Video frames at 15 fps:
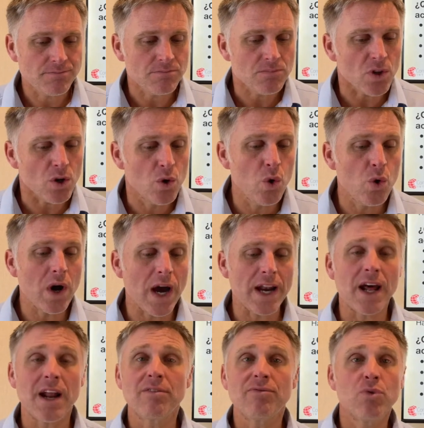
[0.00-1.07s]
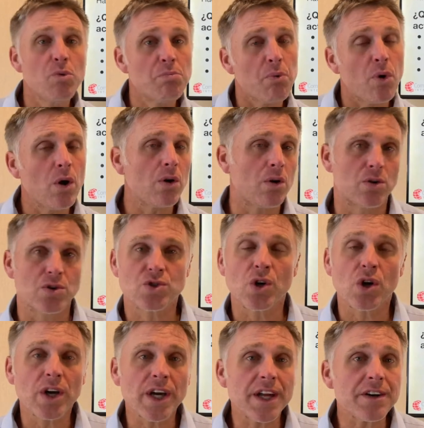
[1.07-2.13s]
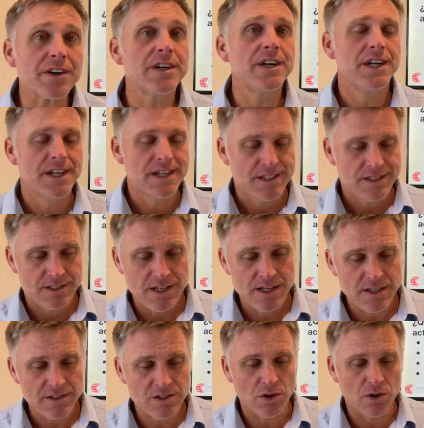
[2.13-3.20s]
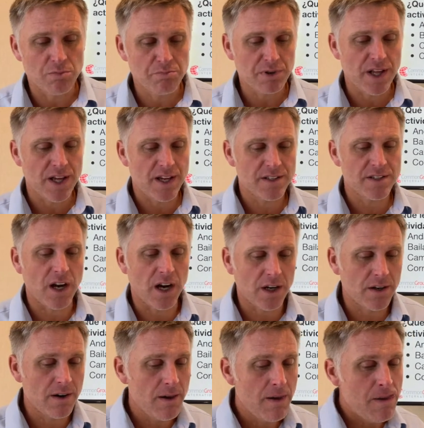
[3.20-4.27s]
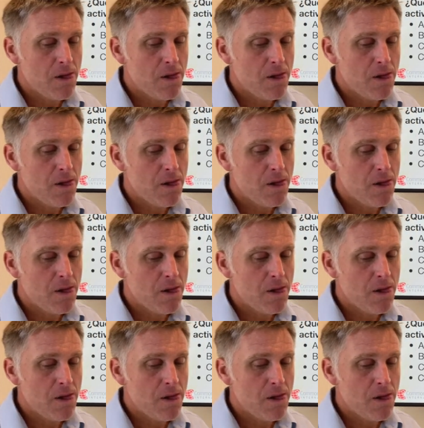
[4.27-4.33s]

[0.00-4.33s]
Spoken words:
Jugar al fútbol o soccer, ¿sí? So play soccer.